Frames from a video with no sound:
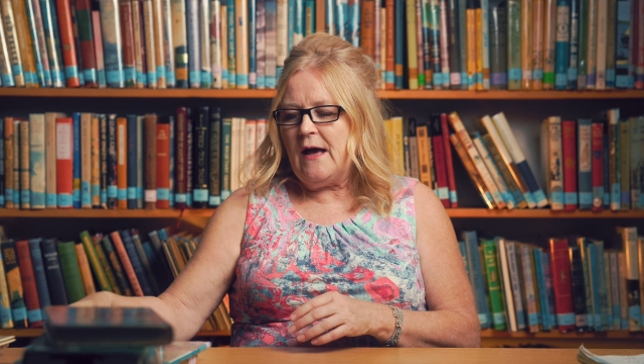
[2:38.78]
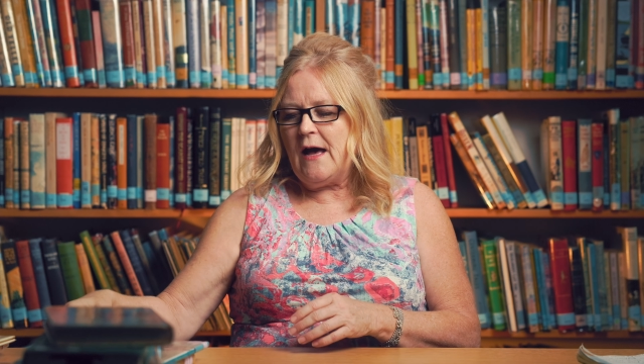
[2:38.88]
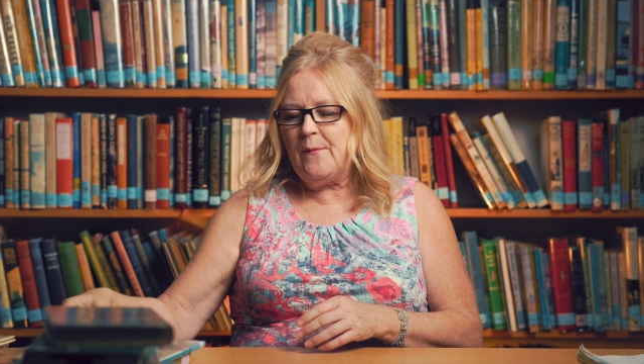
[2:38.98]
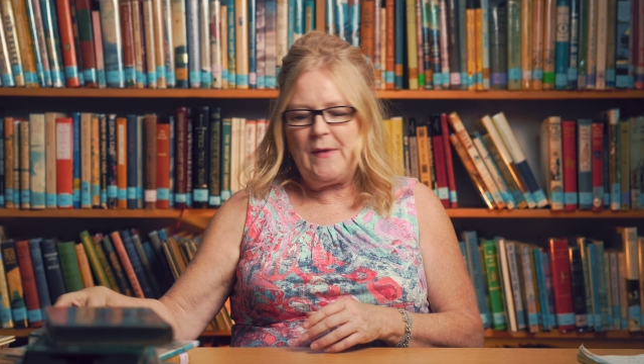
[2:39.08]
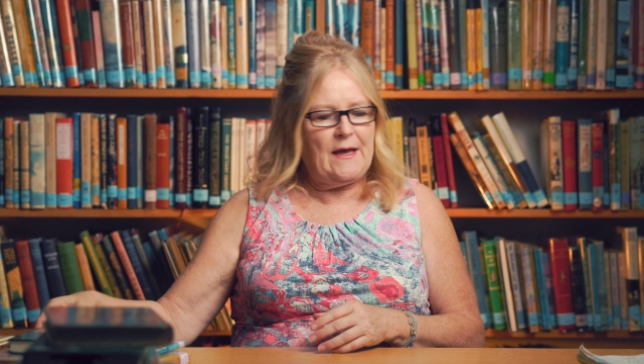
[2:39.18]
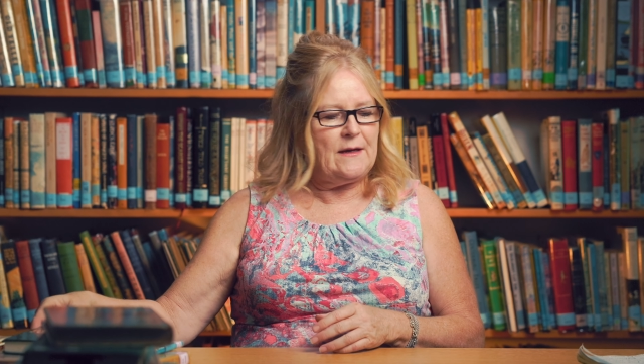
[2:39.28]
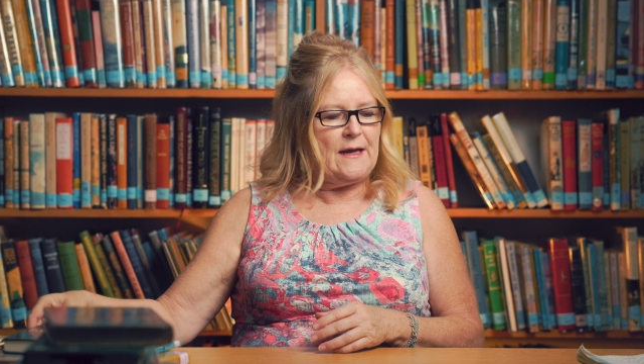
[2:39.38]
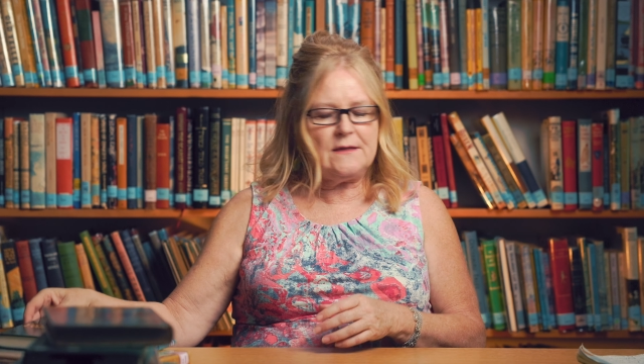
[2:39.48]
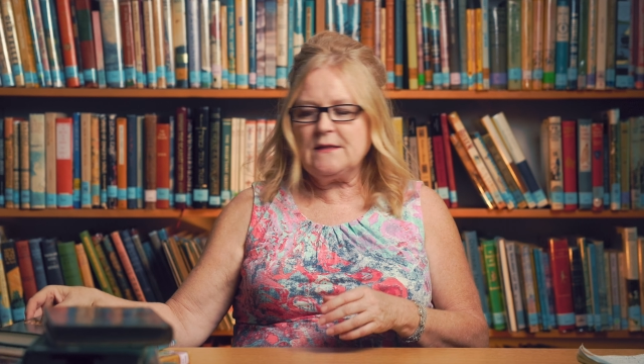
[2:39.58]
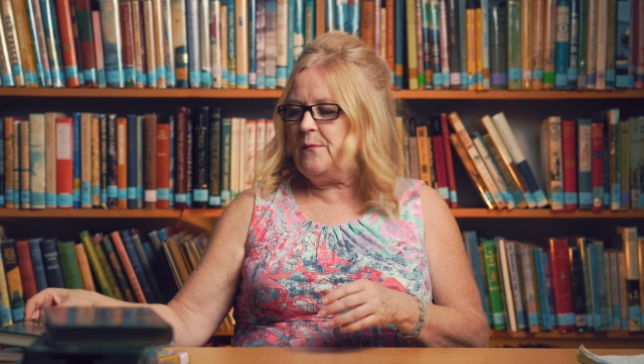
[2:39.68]
And
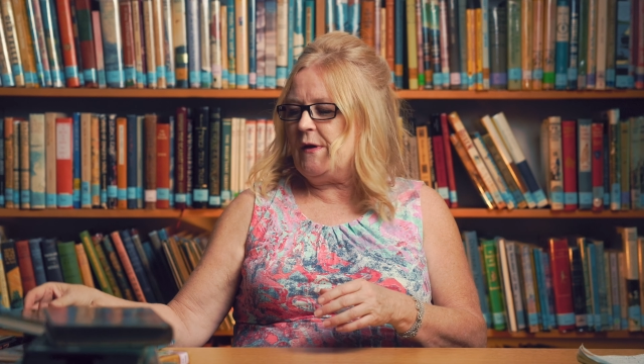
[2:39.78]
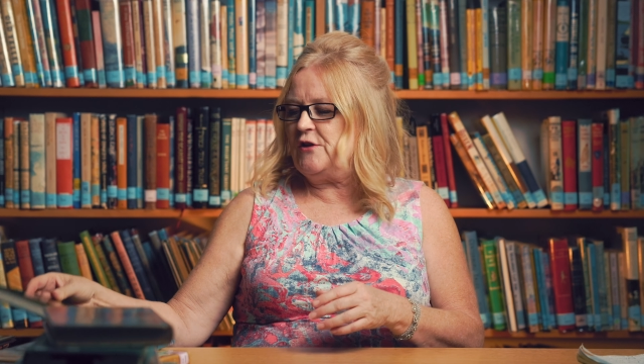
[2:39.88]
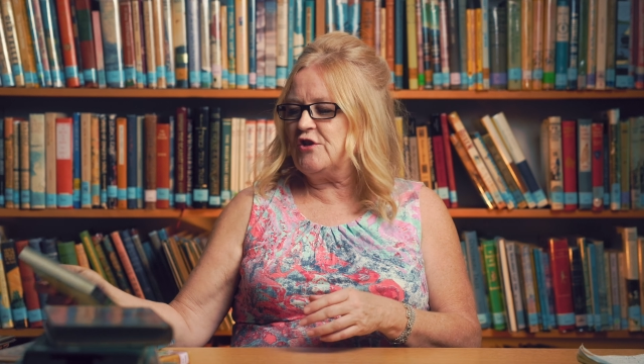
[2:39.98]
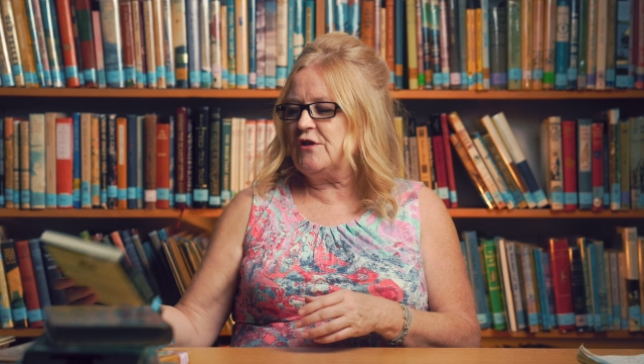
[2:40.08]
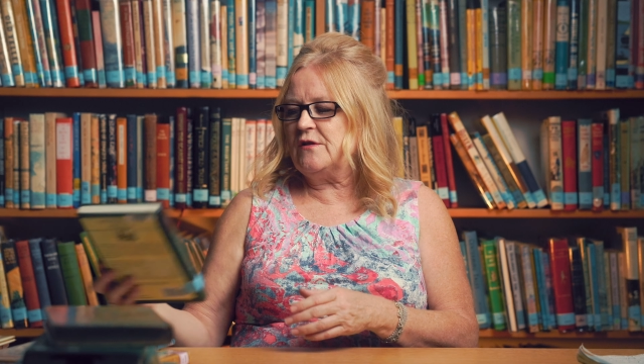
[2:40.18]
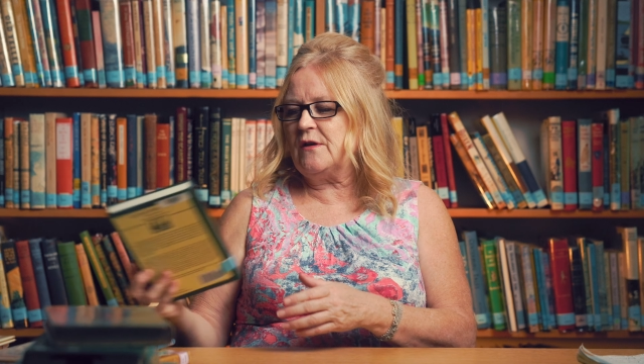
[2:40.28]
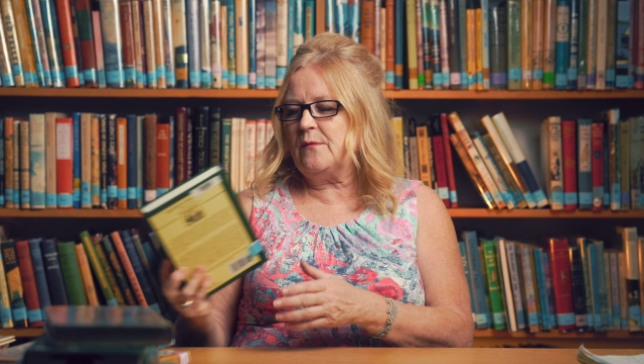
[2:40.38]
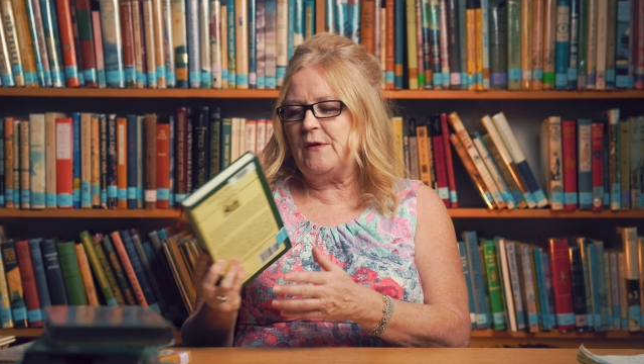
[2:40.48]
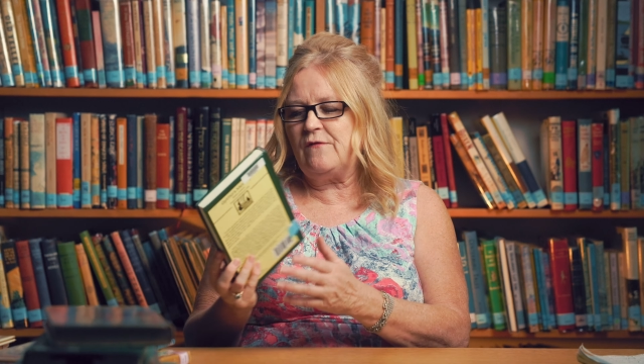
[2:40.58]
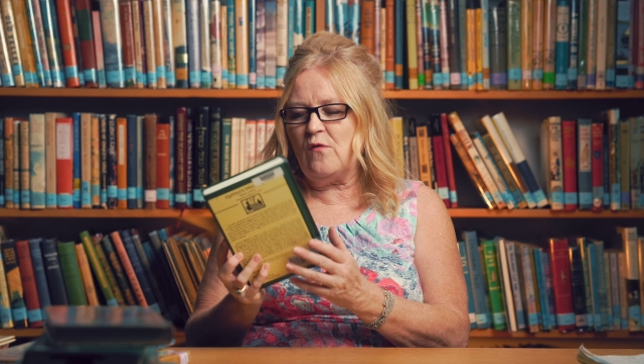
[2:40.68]
as I mentioned
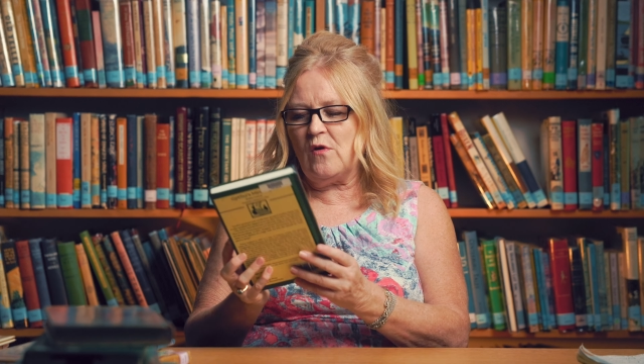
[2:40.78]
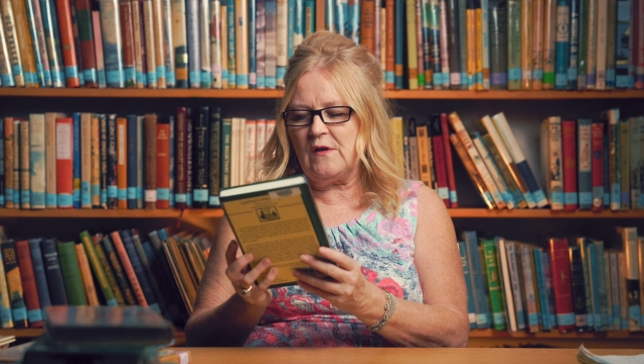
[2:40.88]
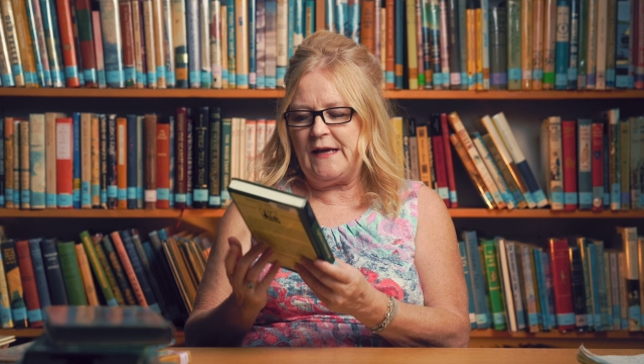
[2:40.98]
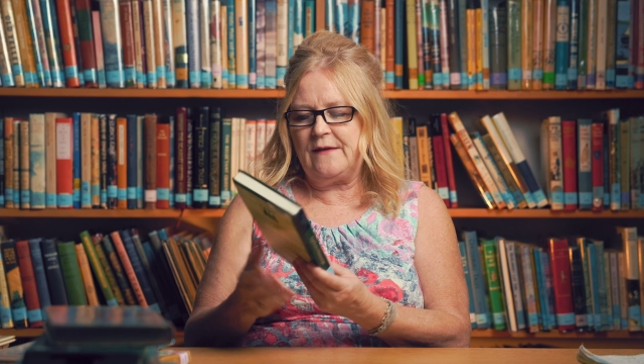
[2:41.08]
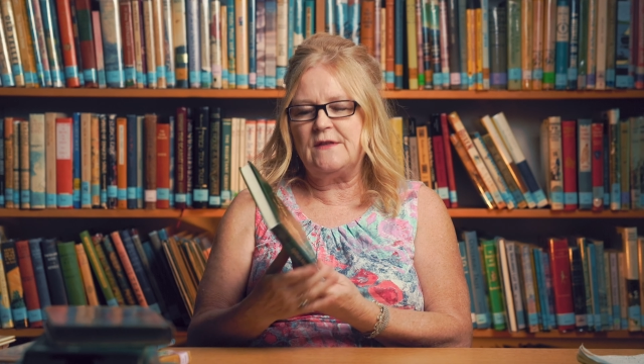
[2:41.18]
before, like,